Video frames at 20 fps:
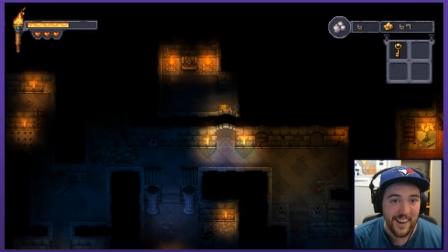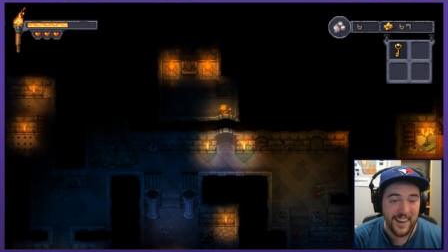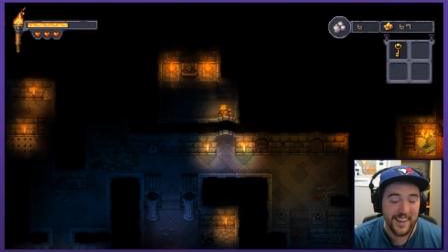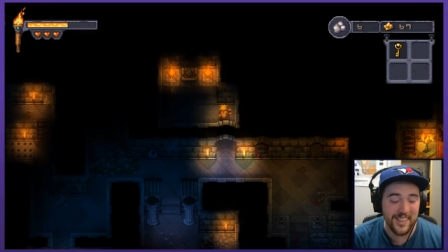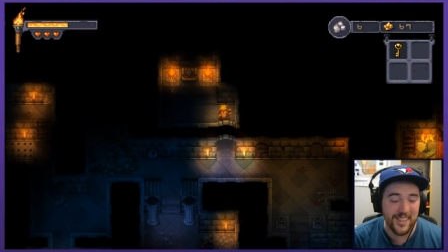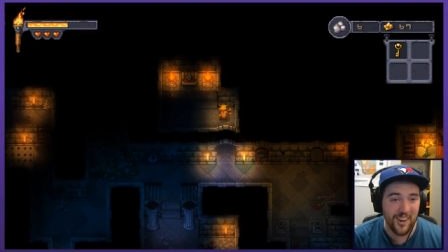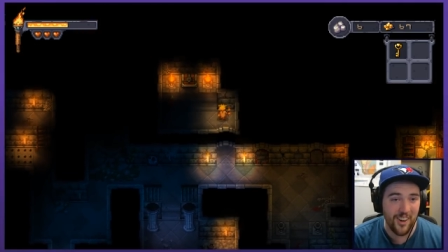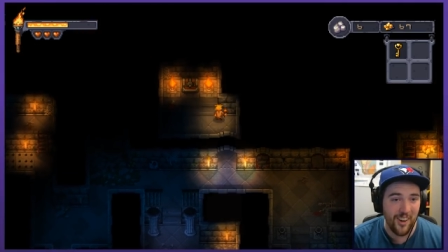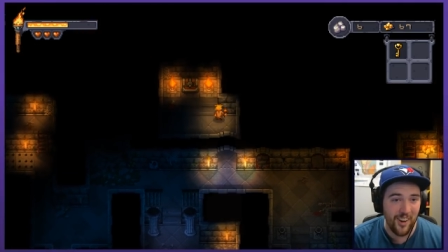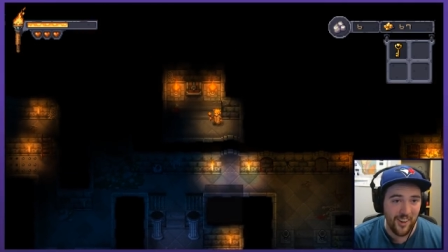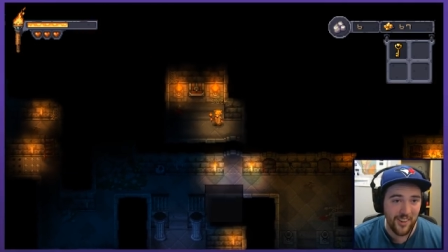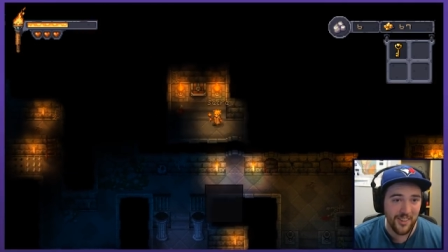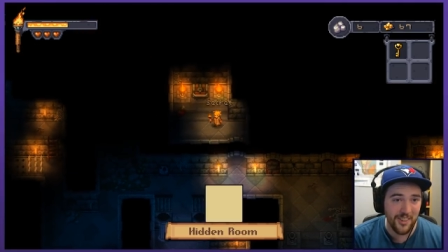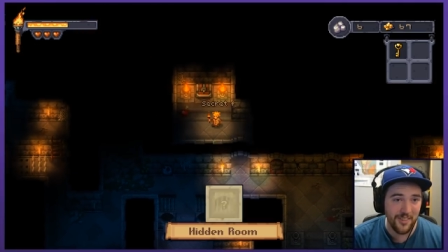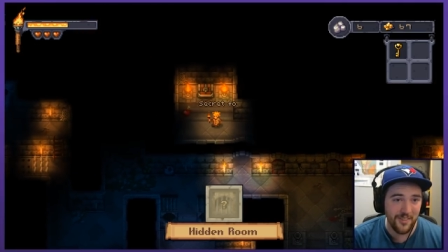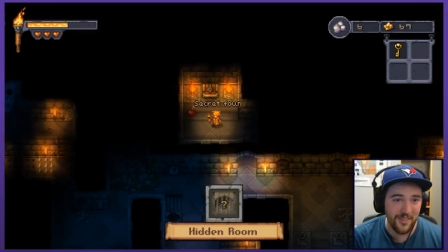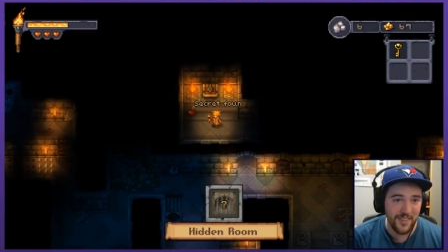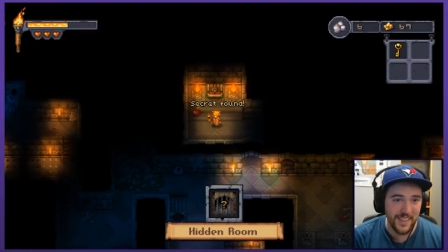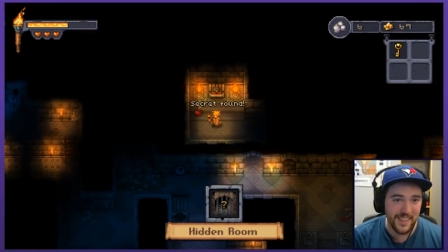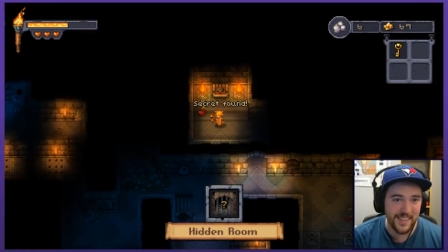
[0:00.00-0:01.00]
Is all
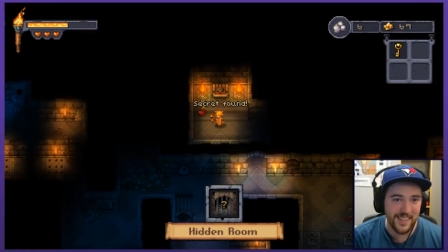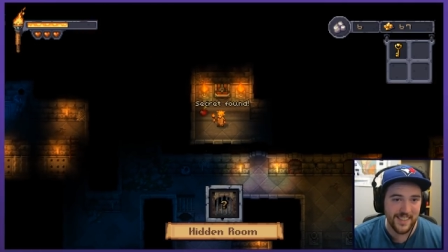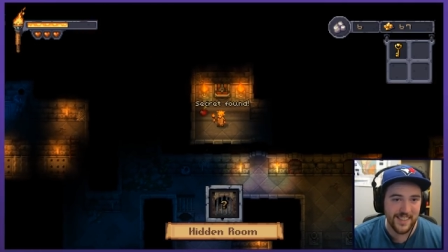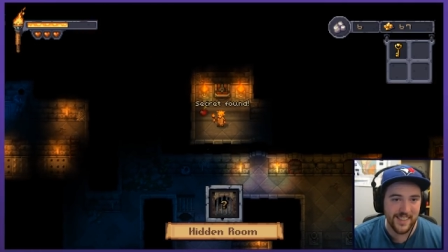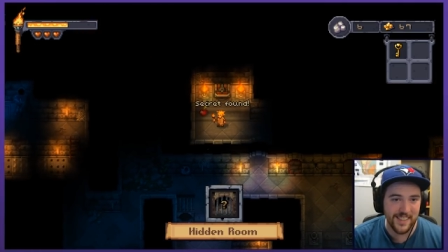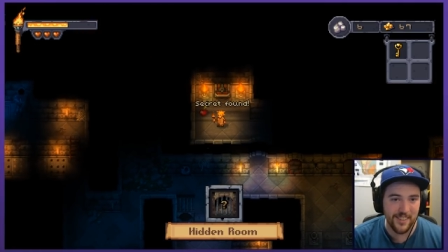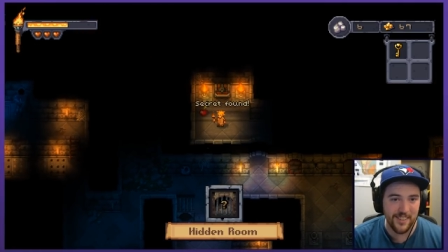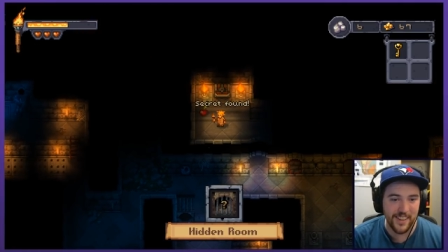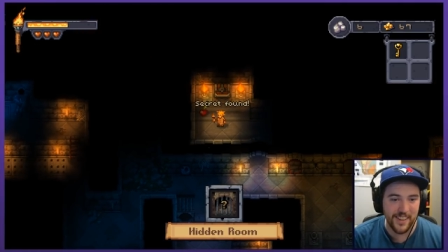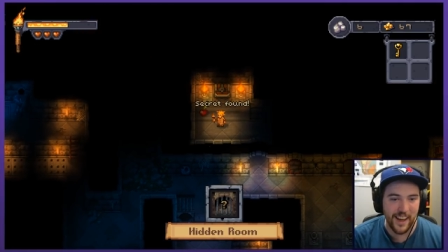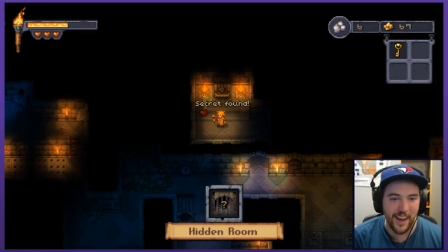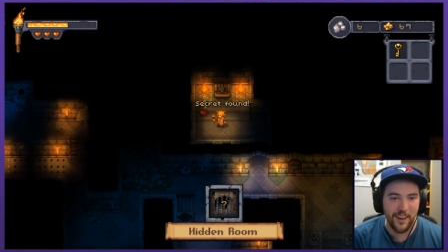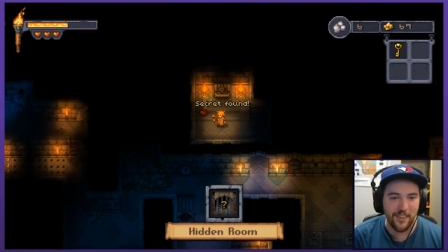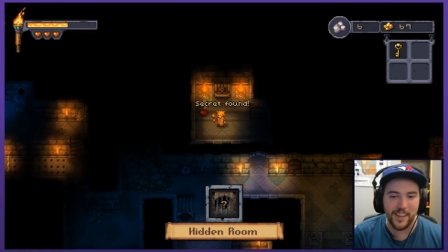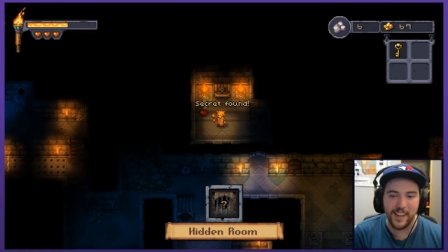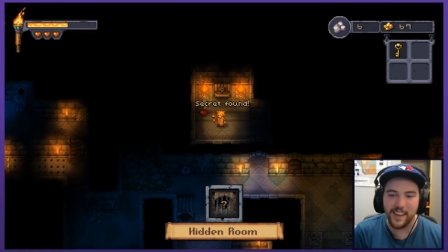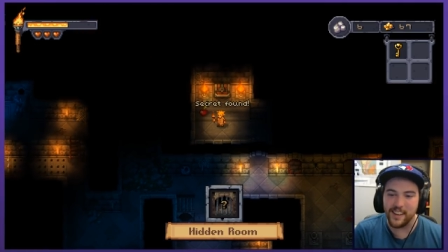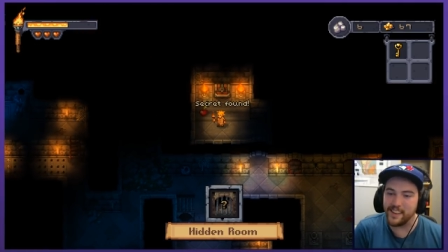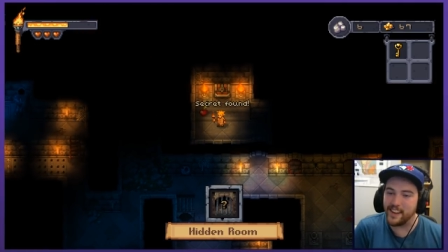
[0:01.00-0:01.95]
of this still counting?